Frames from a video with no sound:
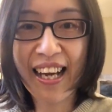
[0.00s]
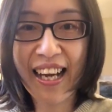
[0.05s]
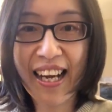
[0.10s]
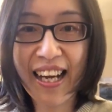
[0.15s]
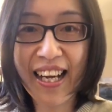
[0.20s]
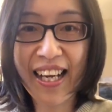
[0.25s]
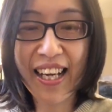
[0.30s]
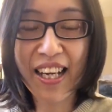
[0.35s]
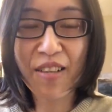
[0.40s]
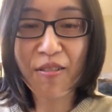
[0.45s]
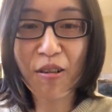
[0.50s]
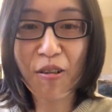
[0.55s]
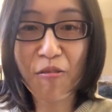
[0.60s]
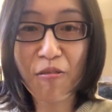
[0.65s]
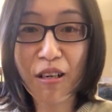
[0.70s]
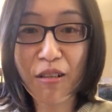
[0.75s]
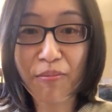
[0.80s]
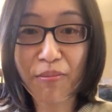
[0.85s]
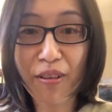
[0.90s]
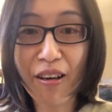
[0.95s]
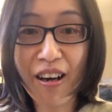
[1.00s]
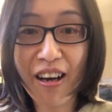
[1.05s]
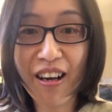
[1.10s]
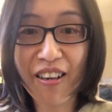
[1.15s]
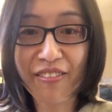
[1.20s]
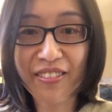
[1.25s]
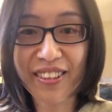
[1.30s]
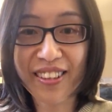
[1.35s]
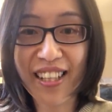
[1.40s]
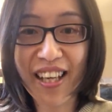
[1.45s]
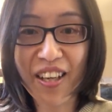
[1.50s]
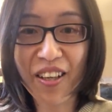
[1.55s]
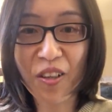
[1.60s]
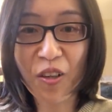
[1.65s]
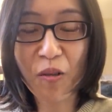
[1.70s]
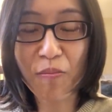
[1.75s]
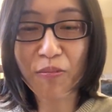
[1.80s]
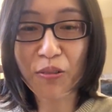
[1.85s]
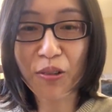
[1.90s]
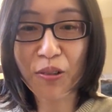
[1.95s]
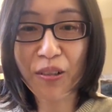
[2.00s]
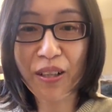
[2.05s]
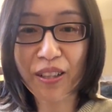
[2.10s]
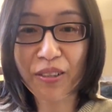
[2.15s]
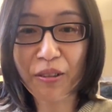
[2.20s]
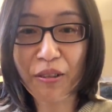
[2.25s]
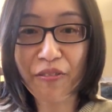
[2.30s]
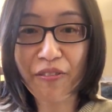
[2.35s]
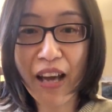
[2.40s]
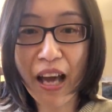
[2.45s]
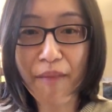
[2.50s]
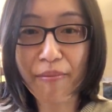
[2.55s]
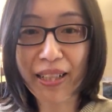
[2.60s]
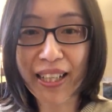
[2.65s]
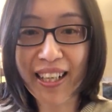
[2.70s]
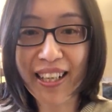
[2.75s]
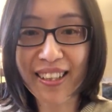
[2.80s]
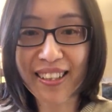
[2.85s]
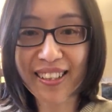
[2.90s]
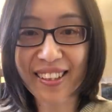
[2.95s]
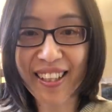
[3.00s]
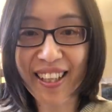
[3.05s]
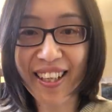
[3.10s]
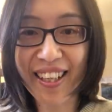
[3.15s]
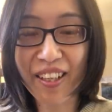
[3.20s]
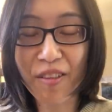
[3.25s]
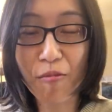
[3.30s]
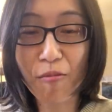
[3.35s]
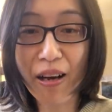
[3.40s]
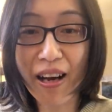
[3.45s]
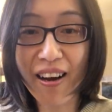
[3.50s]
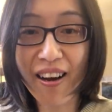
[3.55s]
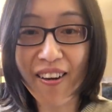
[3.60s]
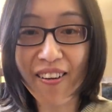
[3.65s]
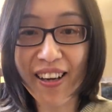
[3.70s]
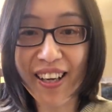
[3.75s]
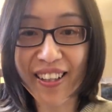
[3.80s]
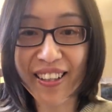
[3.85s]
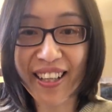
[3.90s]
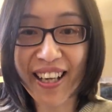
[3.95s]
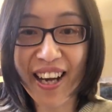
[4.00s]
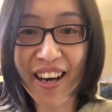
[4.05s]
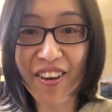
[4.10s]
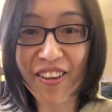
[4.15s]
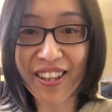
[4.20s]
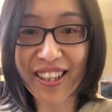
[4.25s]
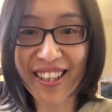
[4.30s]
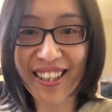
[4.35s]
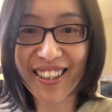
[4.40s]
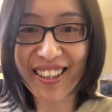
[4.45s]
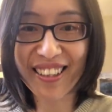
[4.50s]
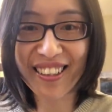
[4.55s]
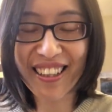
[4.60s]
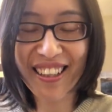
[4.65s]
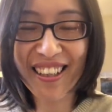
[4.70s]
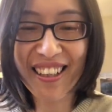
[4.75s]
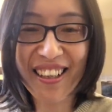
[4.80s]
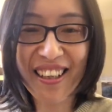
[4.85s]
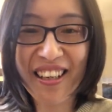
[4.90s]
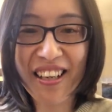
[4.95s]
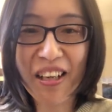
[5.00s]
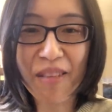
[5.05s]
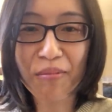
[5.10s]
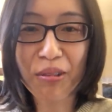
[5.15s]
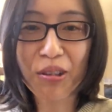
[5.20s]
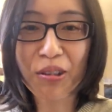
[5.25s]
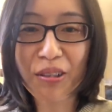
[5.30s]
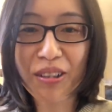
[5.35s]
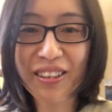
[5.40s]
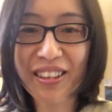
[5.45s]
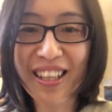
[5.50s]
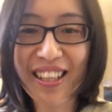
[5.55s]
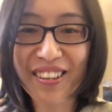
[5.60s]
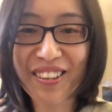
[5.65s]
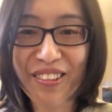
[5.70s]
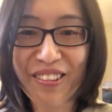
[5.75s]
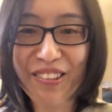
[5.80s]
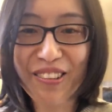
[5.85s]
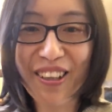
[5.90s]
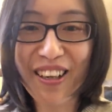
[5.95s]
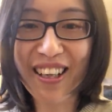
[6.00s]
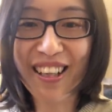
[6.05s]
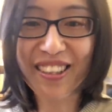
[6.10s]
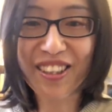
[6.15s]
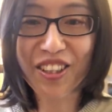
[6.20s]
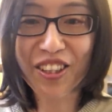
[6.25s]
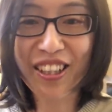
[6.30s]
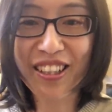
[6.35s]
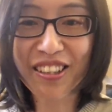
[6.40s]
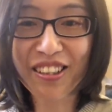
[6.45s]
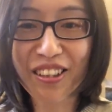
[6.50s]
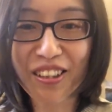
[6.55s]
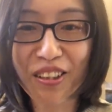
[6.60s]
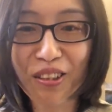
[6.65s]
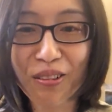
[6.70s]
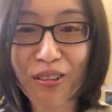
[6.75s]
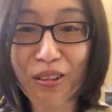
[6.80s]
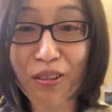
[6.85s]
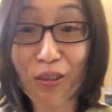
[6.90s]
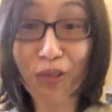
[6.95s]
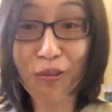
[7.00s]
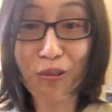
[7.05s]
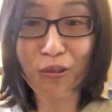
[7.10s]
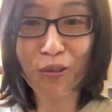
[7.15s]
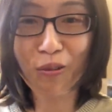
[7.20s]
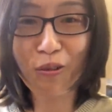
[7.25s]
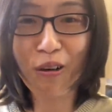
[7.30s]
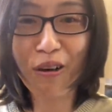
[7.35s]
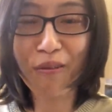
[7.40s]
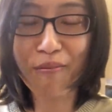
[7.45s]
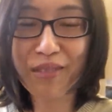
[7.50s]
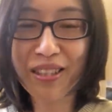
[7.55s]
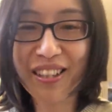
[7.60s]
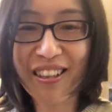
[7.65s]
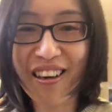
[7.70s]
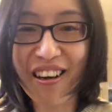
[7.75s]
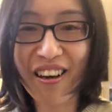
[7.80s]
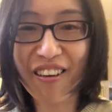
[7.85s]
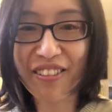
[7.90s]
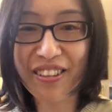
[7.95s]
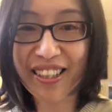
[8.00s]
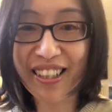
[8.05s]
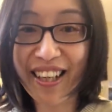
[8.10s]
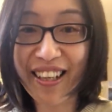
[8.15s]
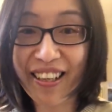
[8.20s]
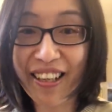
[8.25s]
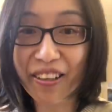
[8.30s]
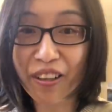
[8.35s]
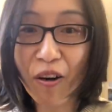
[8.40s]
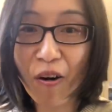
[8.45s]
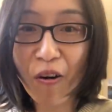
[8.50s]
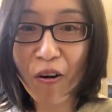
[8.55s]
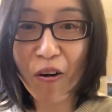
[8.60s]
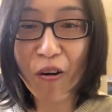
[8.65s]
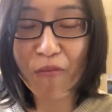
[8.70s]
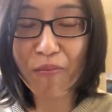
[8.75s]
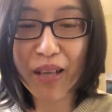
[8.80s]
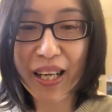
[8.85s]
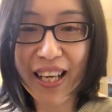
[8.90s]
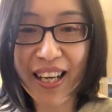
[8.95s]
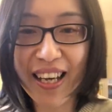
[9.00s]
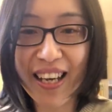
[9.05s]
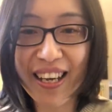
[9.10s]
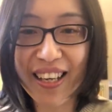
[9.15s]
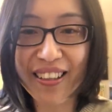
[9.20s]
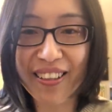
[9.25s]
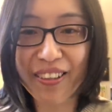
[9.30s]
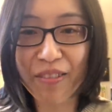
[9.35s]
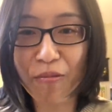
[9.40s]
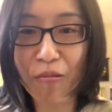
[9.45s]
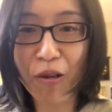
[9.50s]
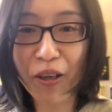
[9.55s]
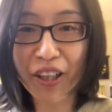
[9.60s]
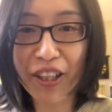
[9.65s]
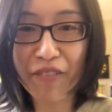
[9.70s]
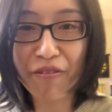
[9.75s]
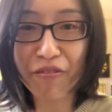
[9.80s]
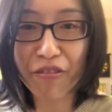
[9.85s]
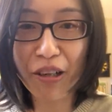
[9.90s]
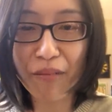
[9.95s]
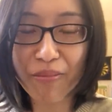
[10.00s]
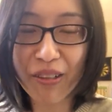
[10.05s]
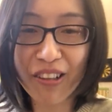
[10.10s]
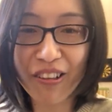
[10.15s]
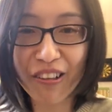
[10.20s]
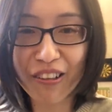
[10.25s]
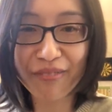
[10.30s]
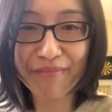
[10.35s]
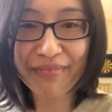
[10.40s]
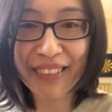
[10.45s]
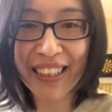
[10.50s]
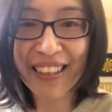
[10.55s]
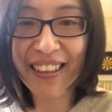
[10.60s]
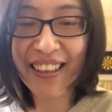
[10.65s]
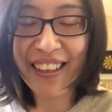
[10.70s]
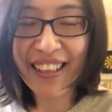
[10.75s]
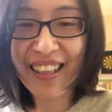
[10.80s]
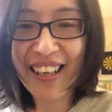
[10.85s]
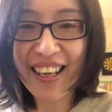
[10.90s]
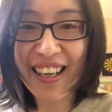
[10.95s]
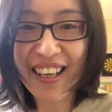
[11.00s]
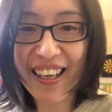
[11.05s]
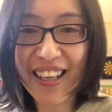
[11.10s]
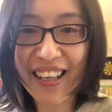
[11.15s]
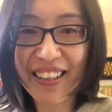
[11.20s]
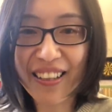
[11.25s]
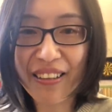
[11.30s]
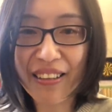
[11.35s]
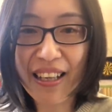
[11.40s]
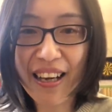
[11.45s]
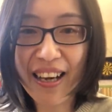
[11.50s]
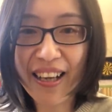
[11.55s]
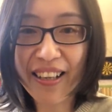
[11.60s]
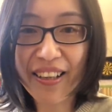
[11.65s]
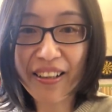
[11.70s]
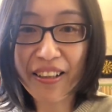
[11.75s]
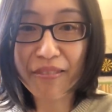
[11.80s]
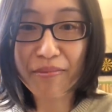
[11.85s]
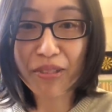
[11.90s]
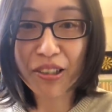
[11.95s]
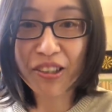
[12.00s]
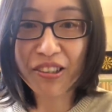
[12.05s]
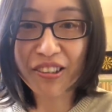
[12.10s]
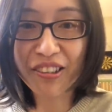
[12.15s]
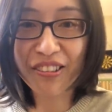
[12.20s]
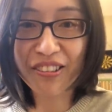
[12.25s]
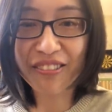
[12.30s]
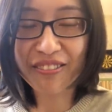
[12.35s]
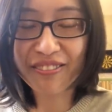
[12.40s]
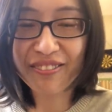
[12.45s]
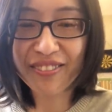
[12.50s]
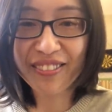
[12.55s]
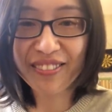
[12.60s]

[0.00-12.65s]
Hi, Rowan Profs. I hope you and your family are staying well and healthy. I'm sure that you are adjusting to the new norms of staying at home and working from home, and I am too.